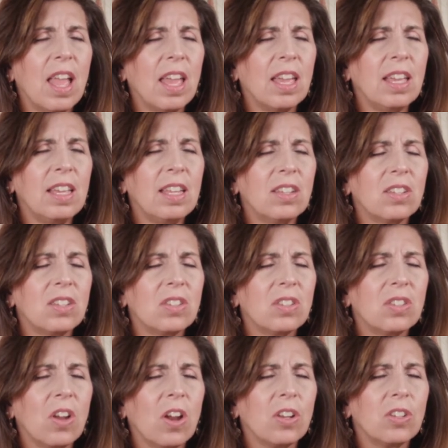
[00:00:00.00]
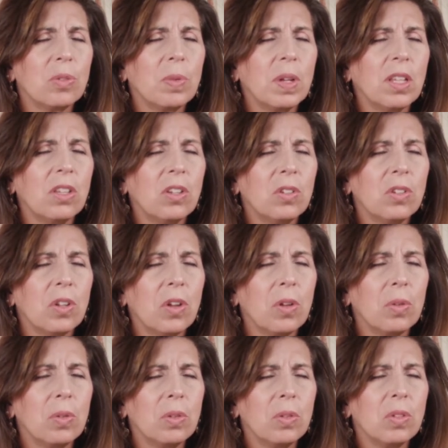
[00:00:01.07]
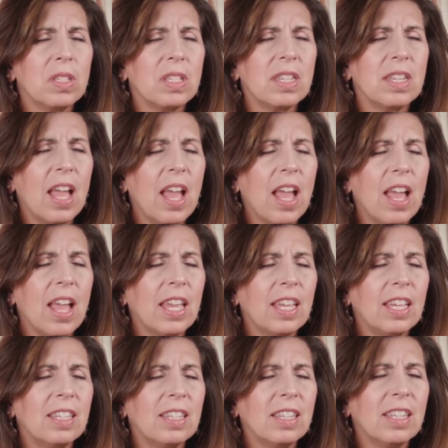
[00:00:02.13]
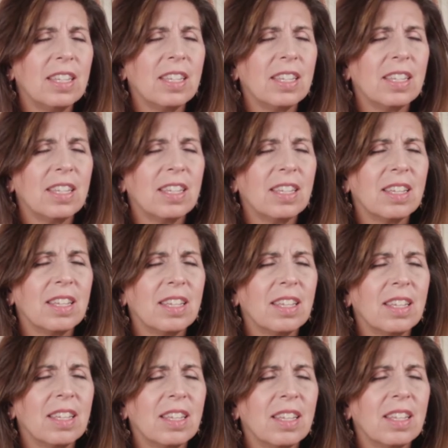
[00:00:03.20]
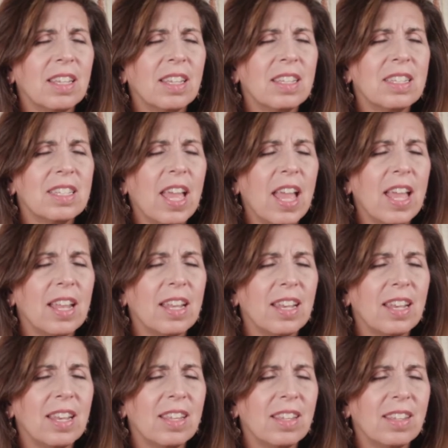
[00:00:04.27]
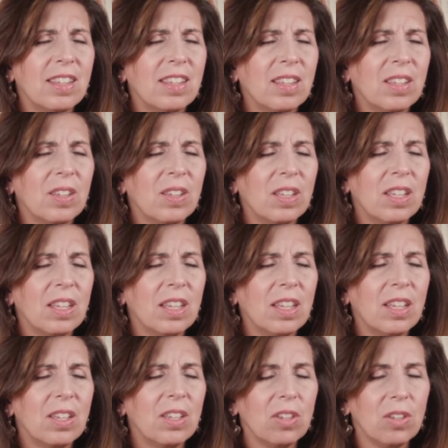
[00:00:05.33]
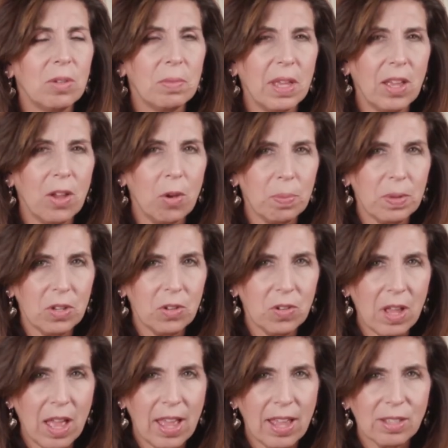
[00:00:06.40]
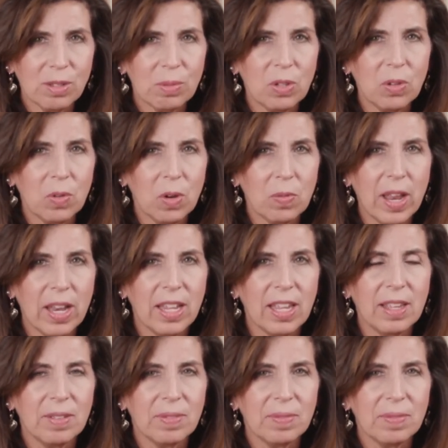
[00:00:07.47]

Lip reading: 8. Start to wiggle your toes. 9, 10. You may open your eyes when you are ready.